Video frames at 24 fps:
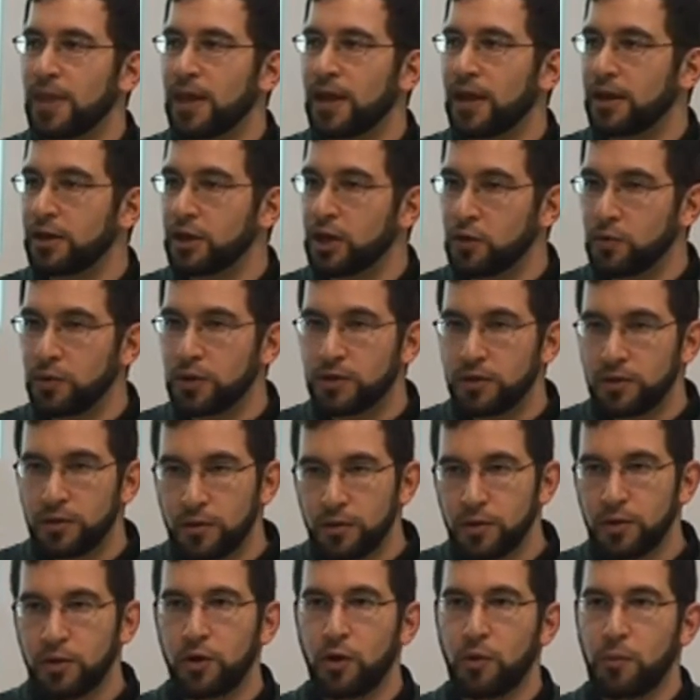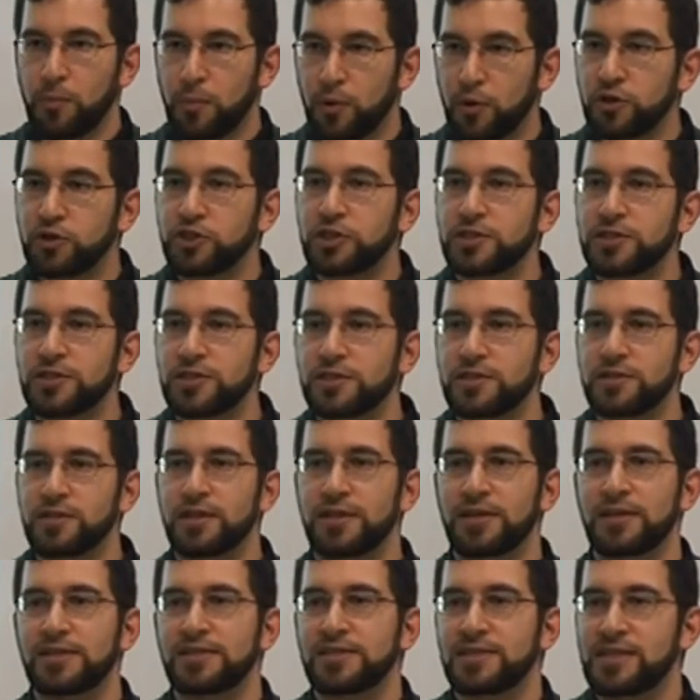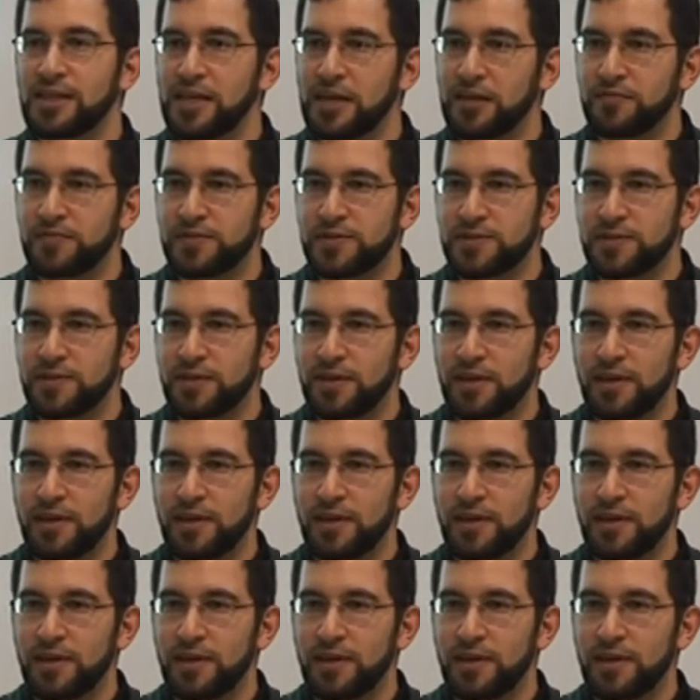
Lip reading: and he would purchase slaves